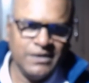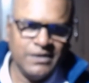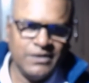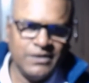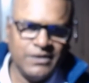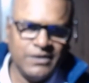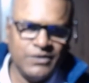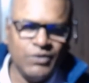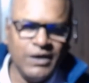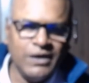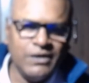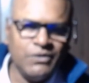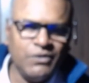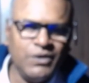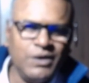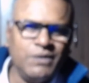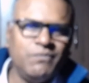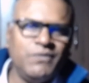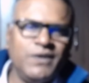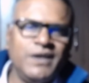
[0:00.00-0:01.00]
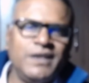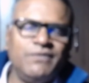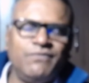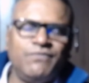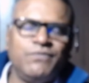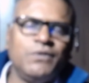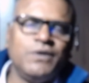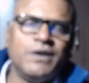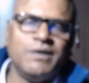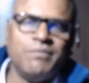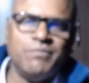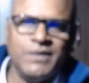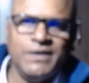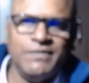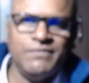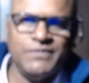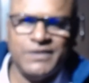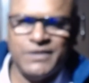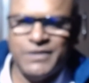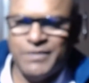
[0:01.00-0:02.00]
you are not very formal
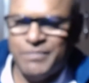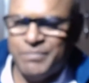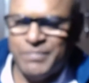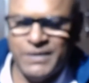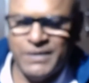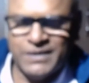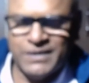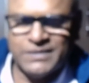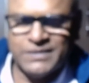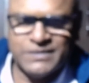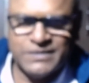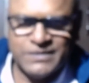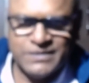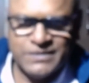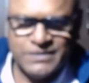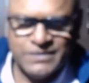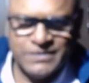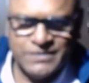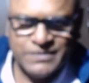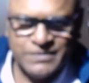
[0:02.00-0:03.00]
with your parents.